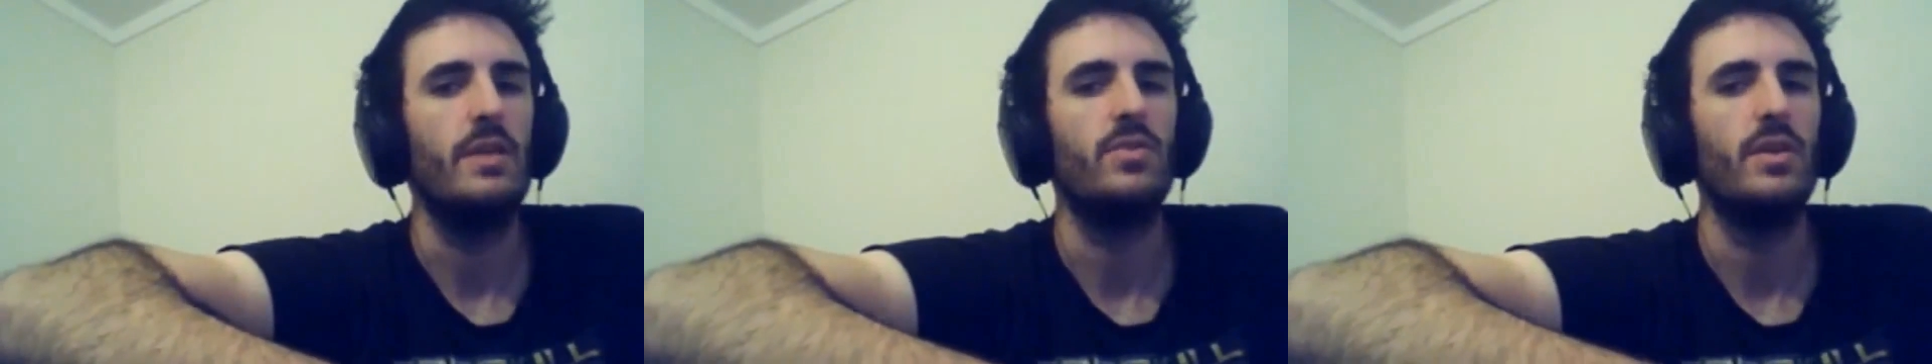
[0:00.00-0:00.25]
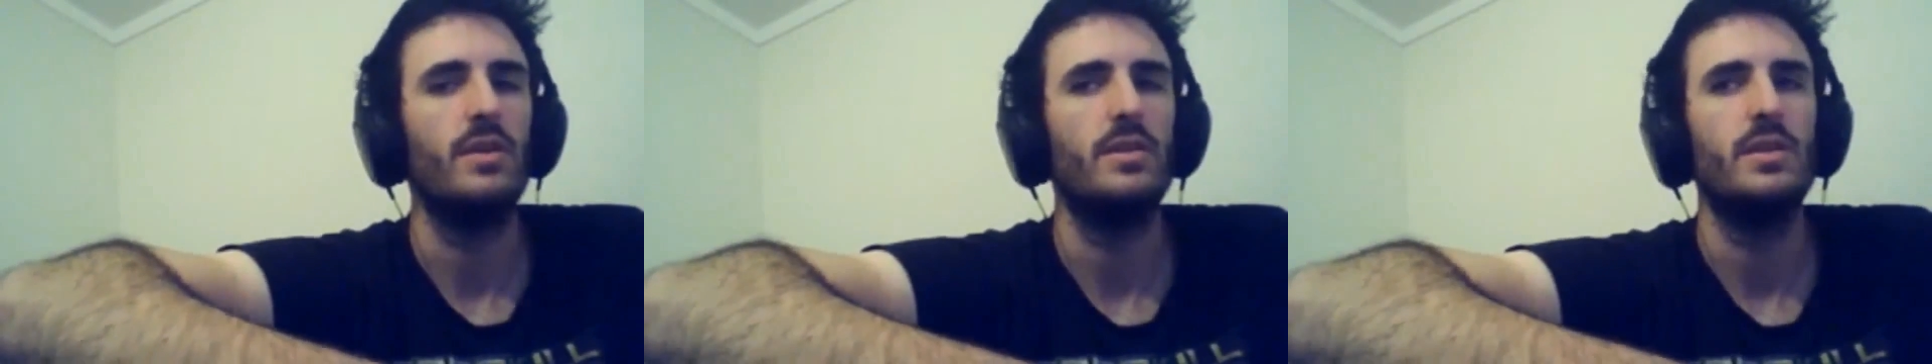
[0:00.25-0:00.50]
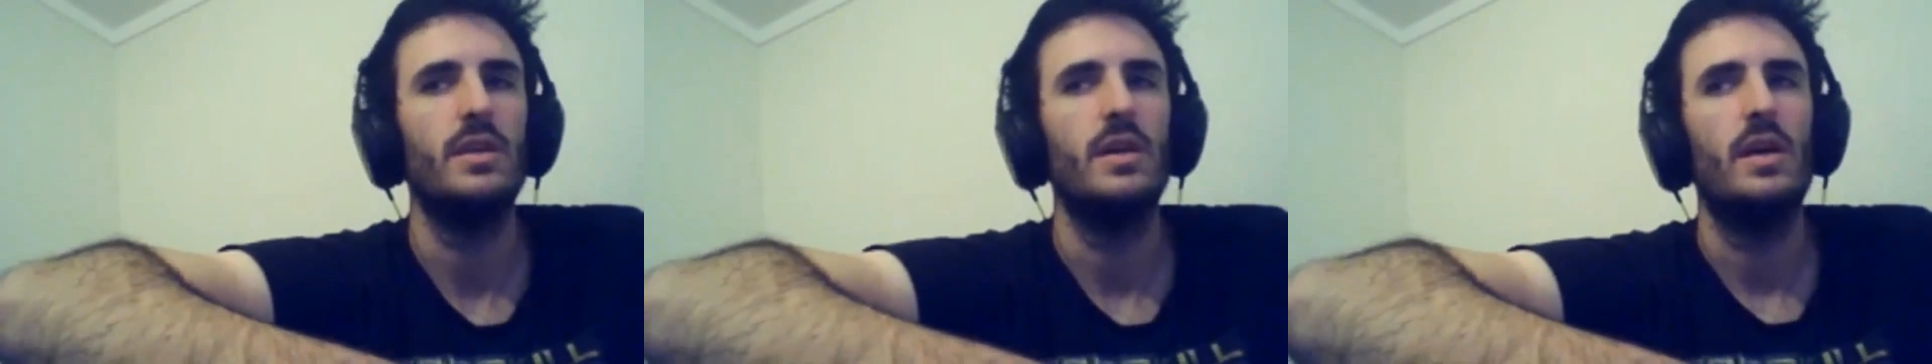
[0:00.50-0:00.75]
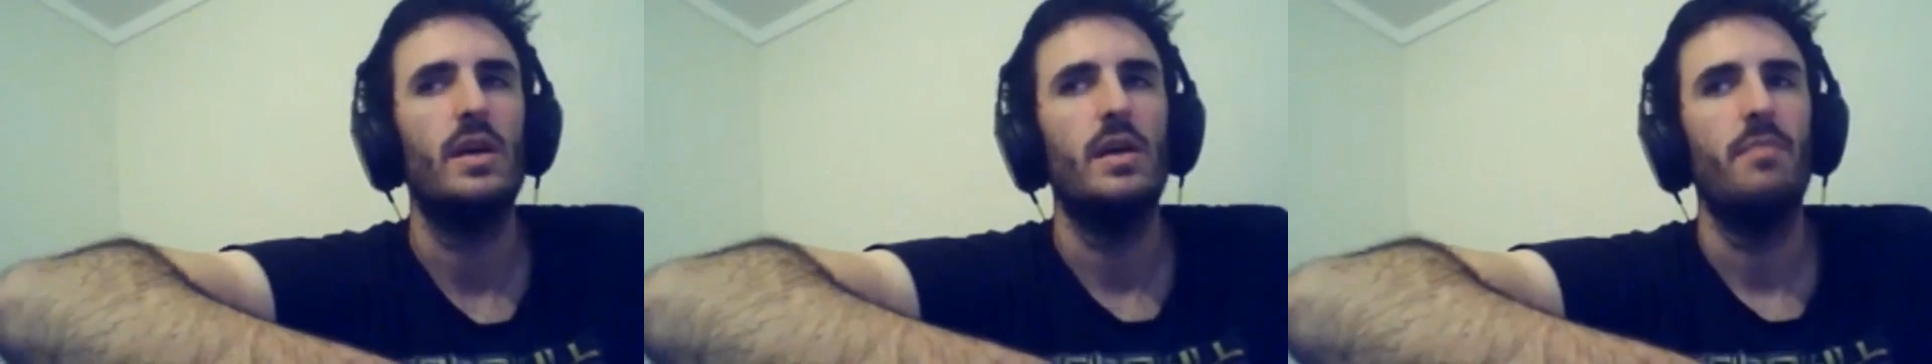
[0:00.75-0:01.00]
thinks
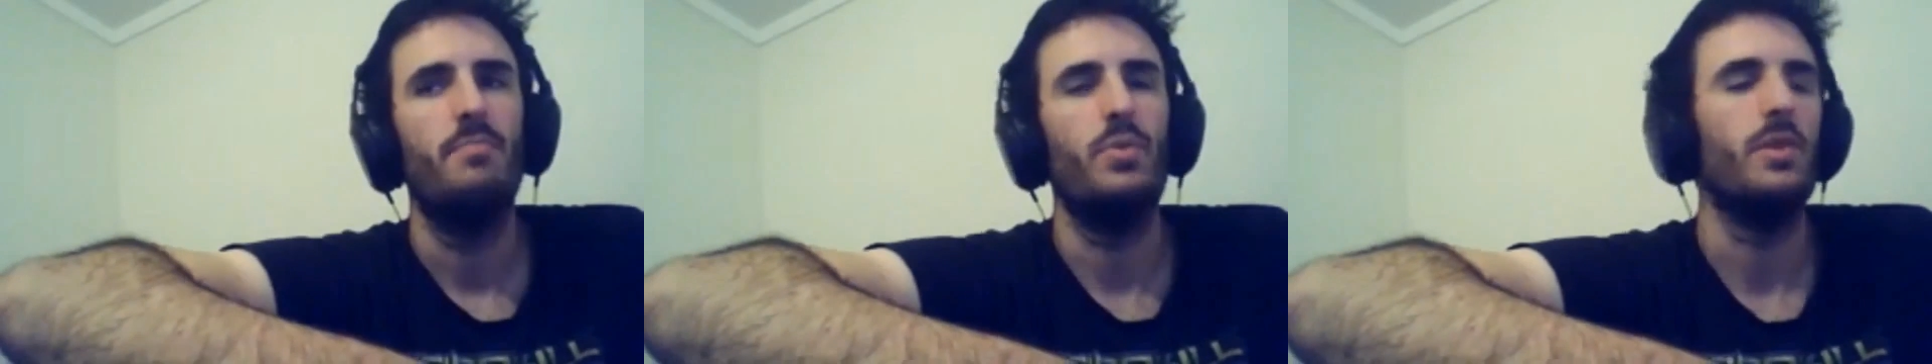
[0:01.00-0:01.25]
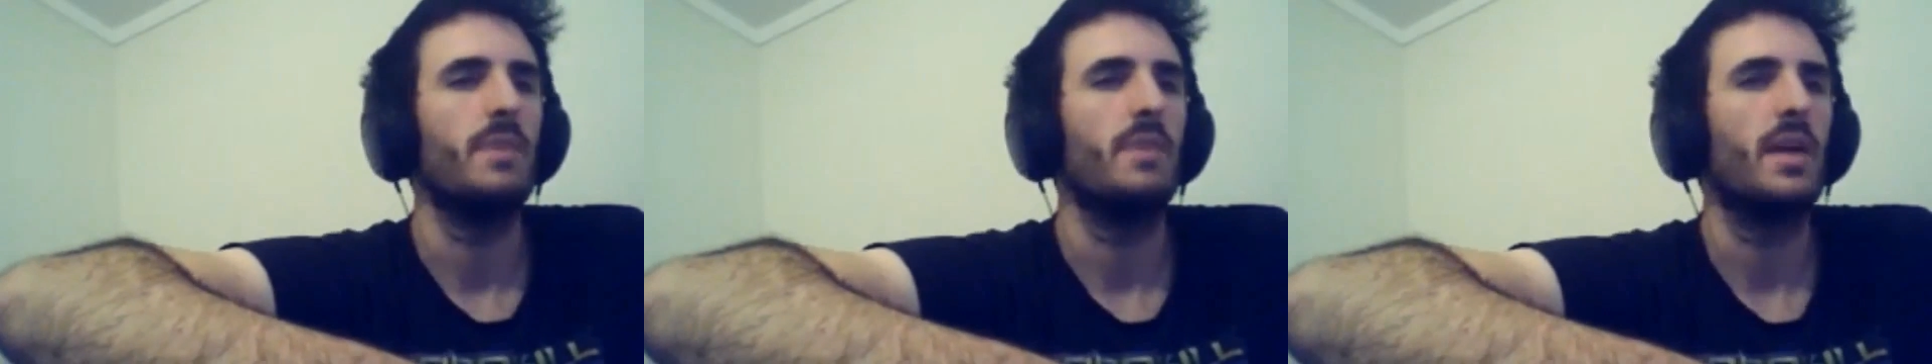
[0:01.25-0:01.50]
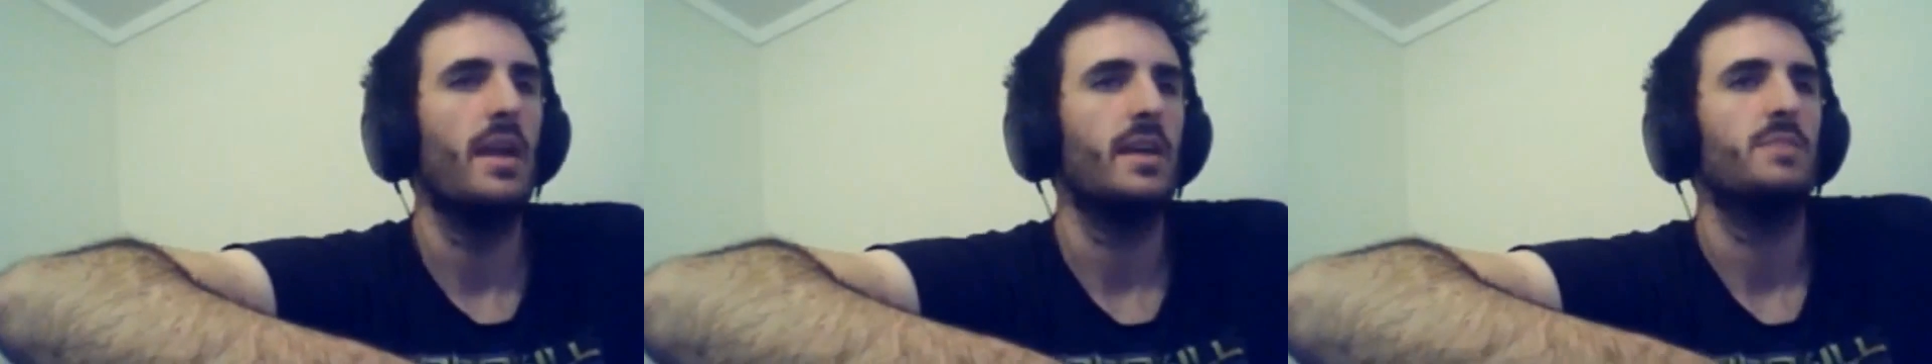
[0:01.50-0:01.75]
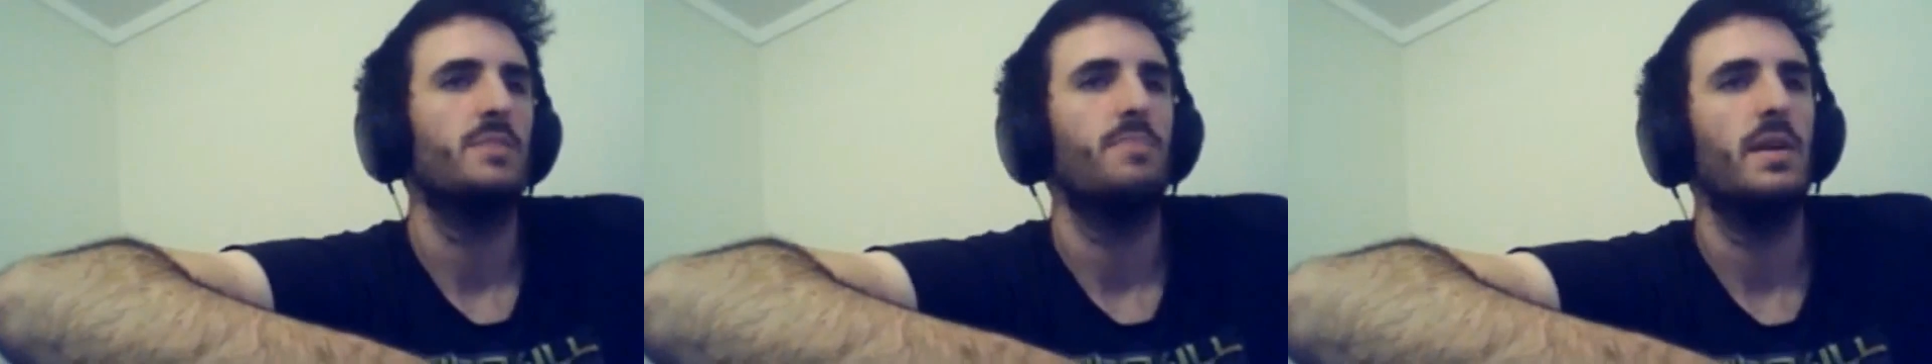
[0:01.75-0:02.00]
building
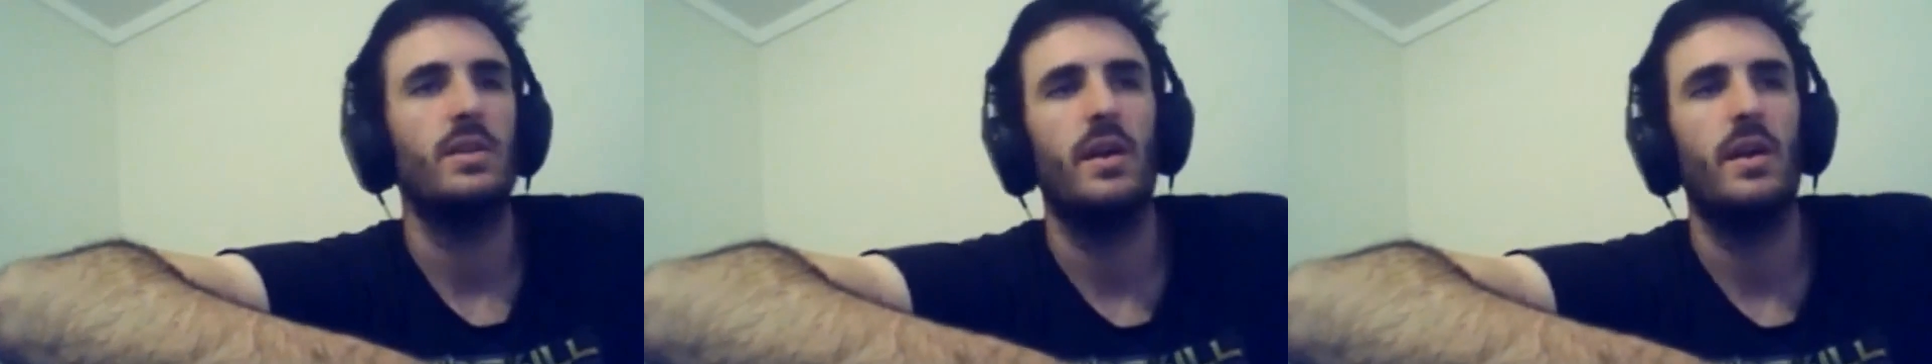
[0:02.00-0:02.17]
mechanics basically.